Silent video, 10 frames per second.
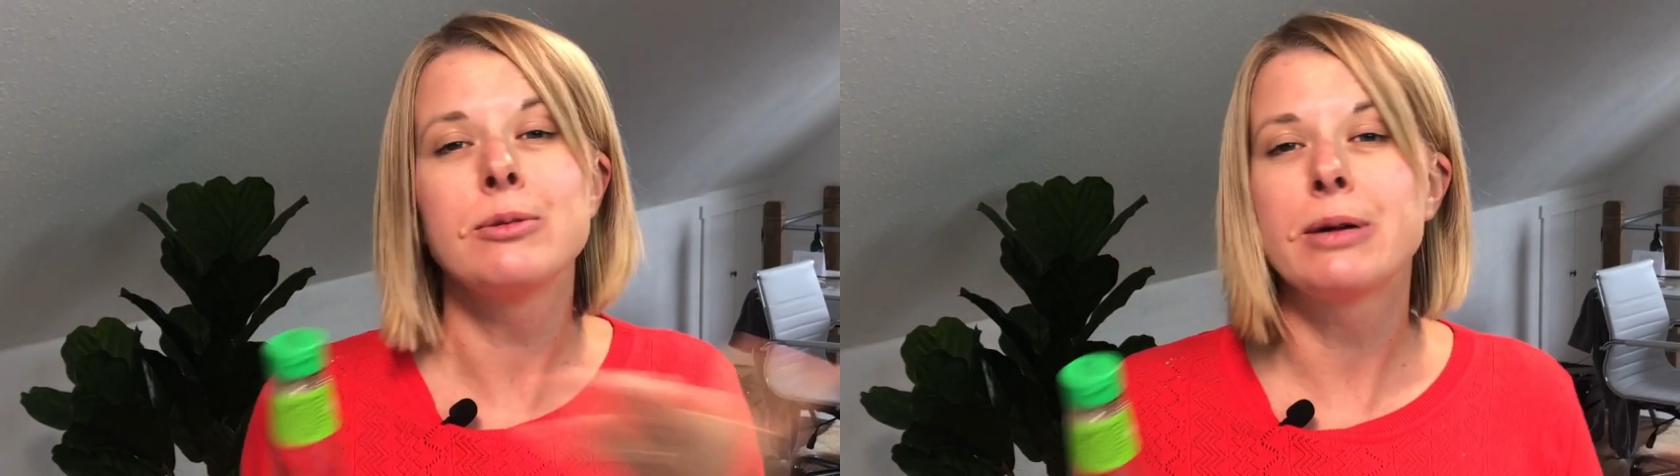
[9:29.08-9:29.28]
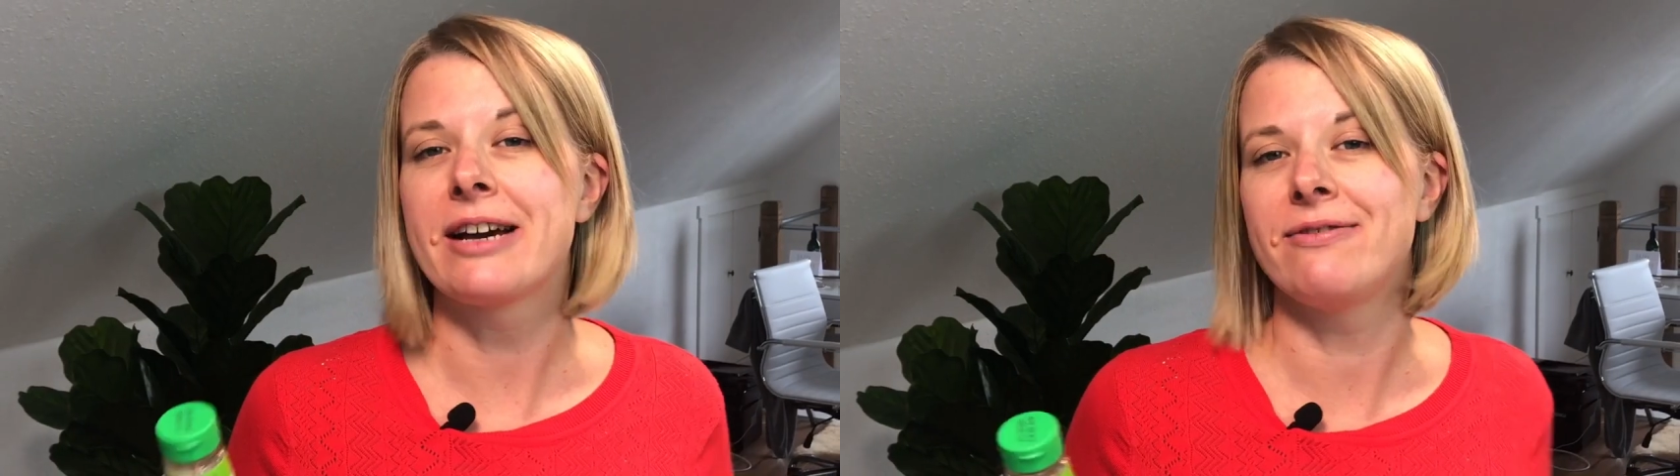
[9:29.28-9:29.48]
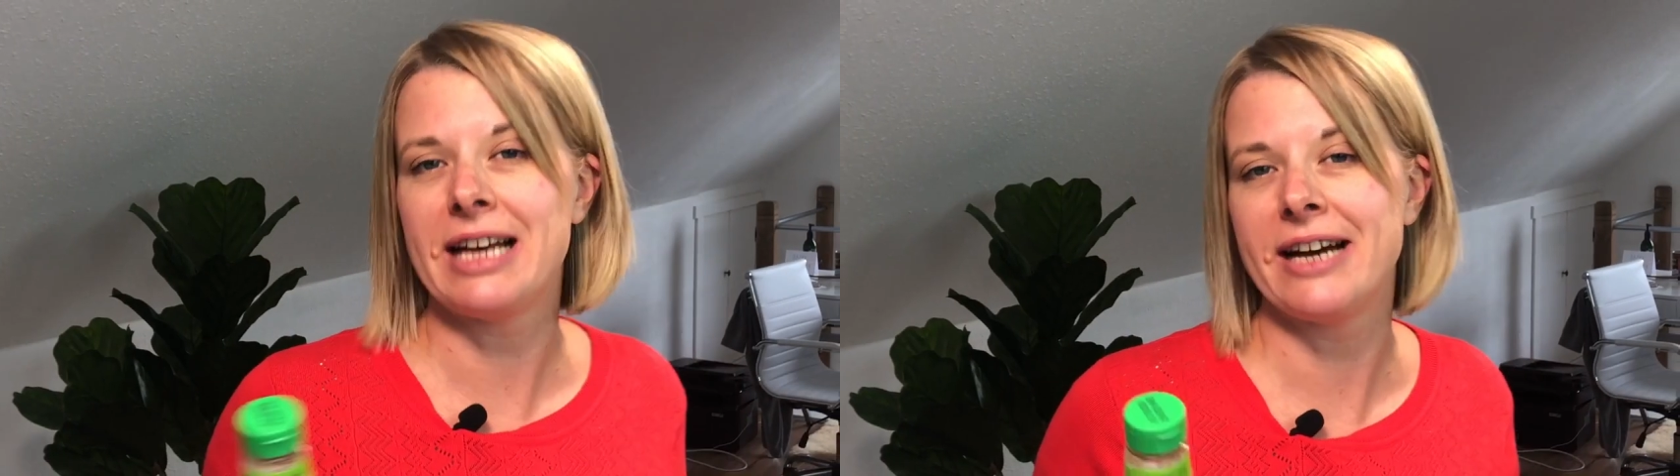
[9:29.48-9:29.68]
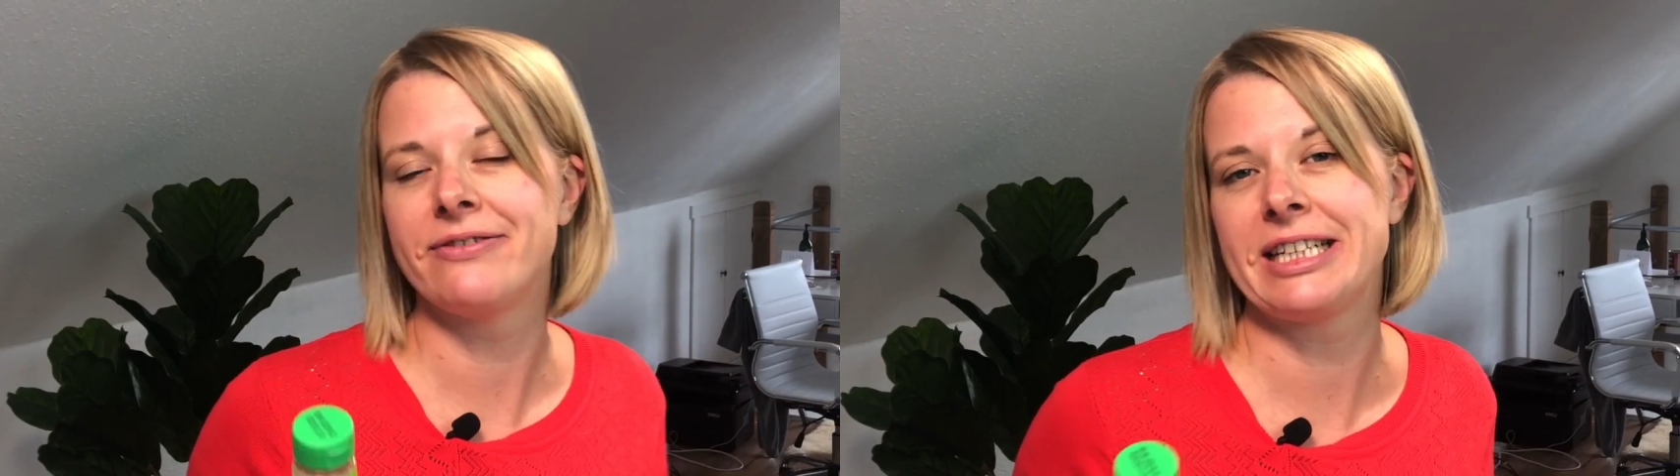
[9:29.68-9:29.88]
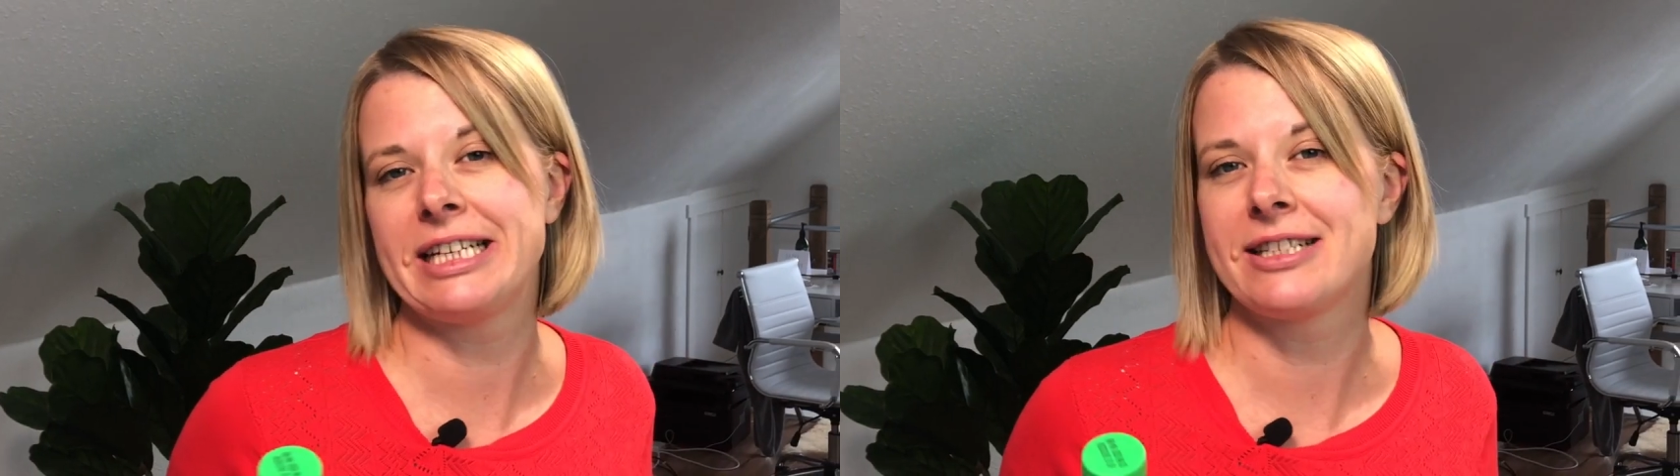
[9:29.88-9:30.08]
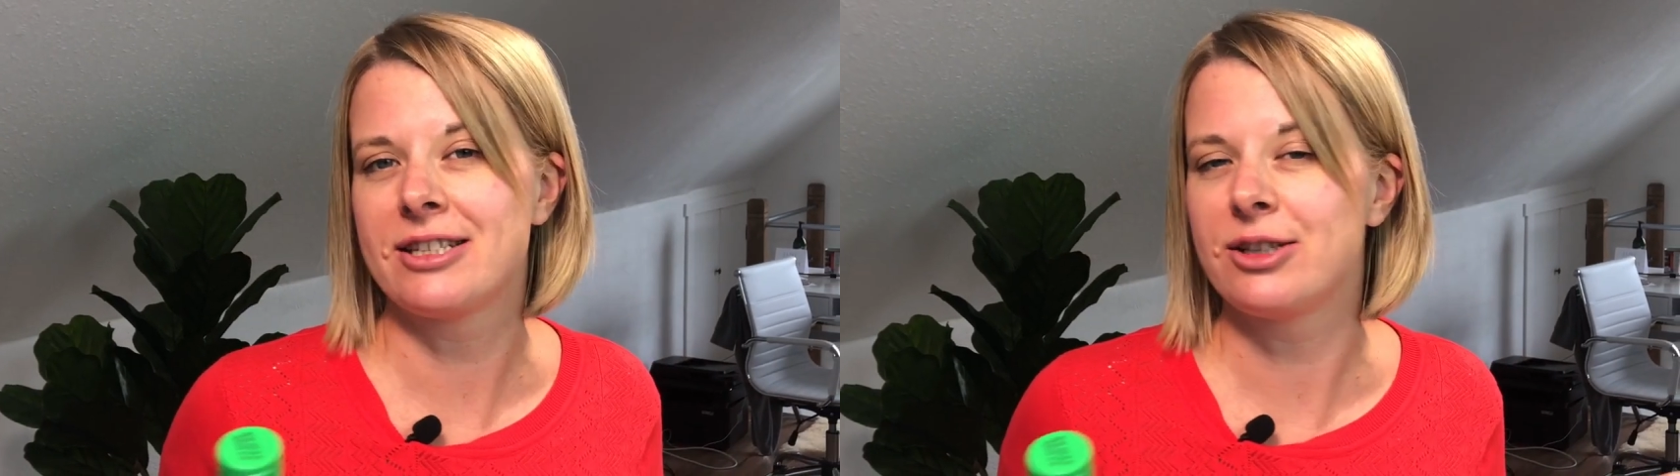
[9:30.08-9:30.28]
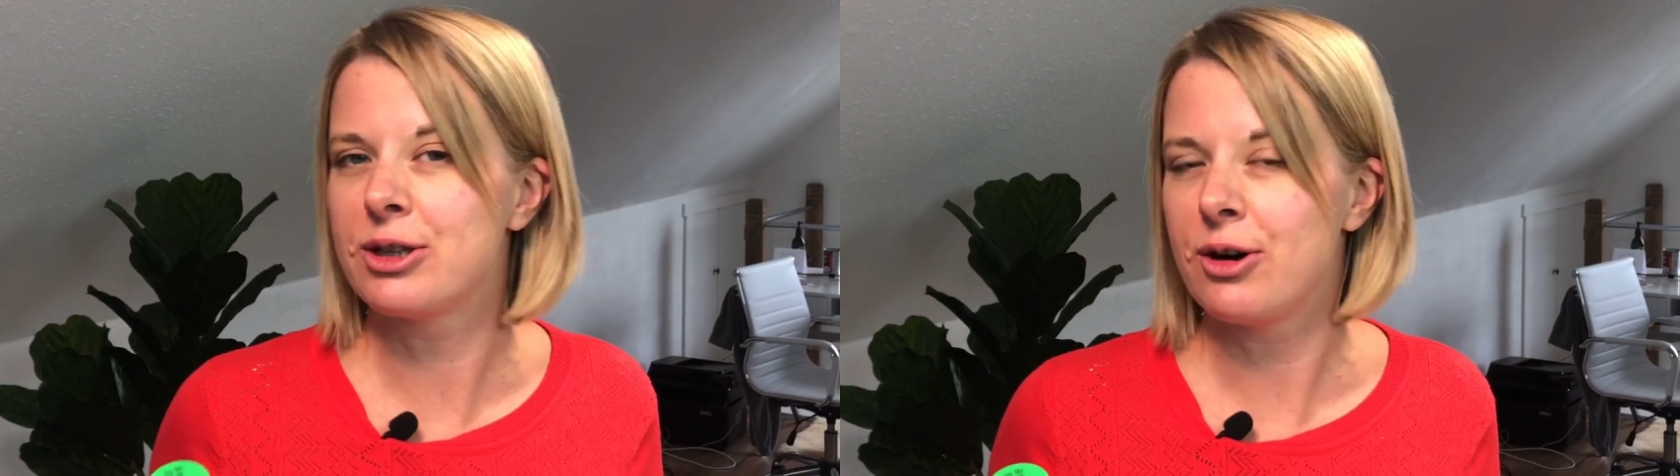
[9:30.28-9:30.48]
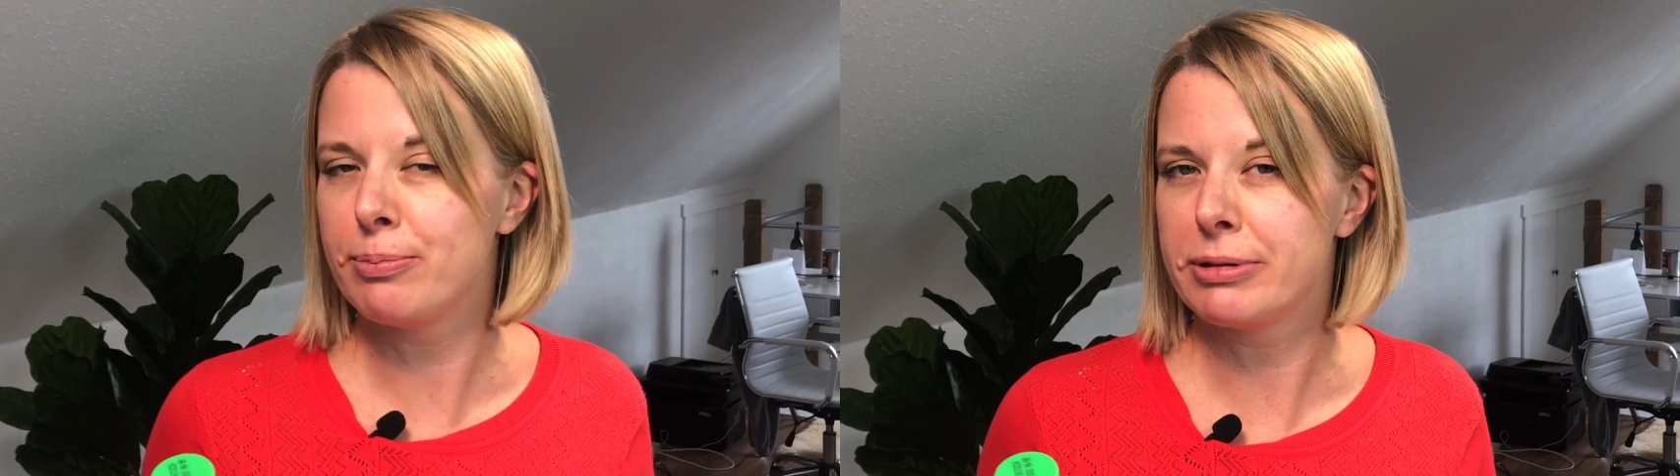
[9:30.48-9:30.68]
all we have left is to
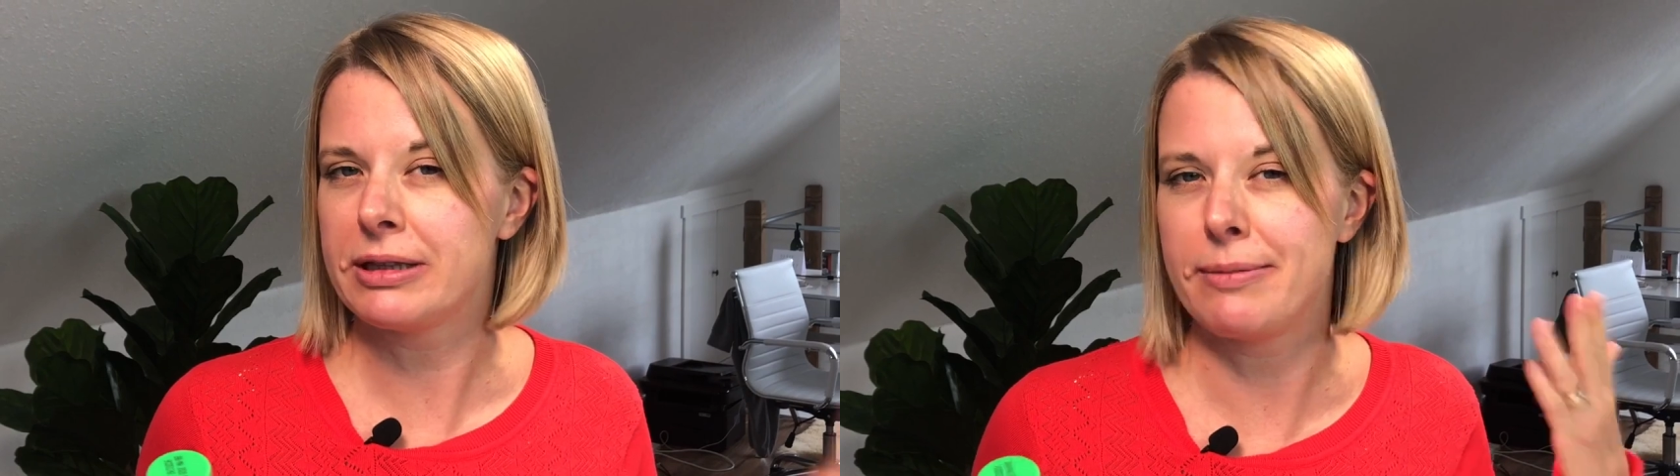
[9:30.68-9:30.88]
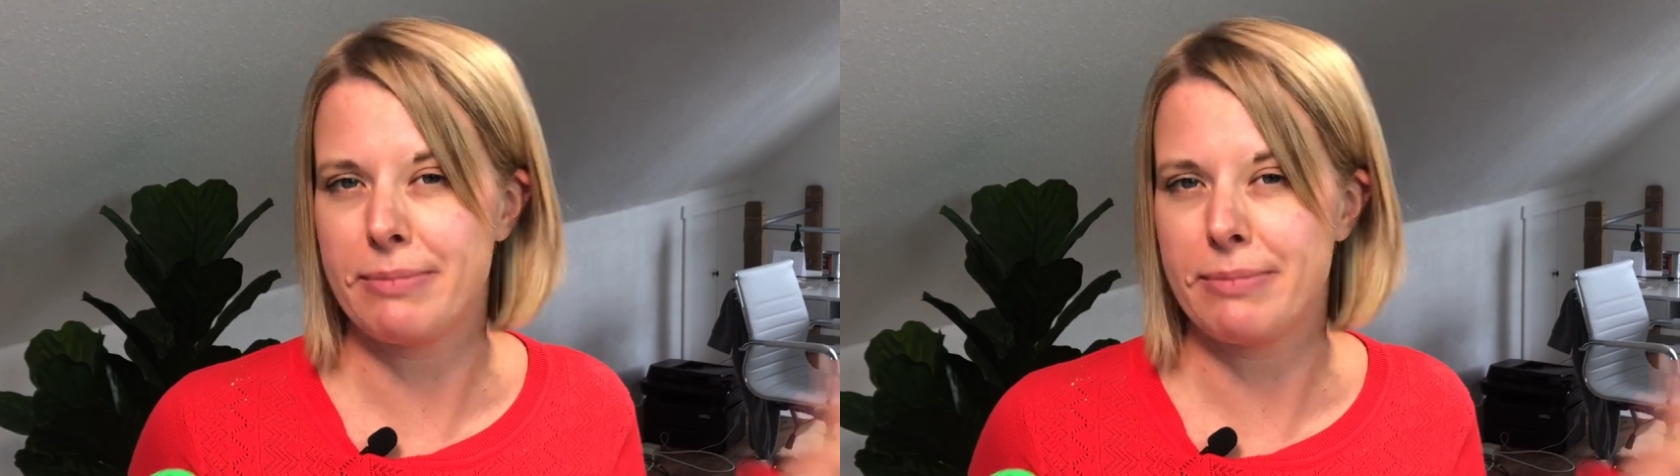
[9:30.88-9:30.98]
top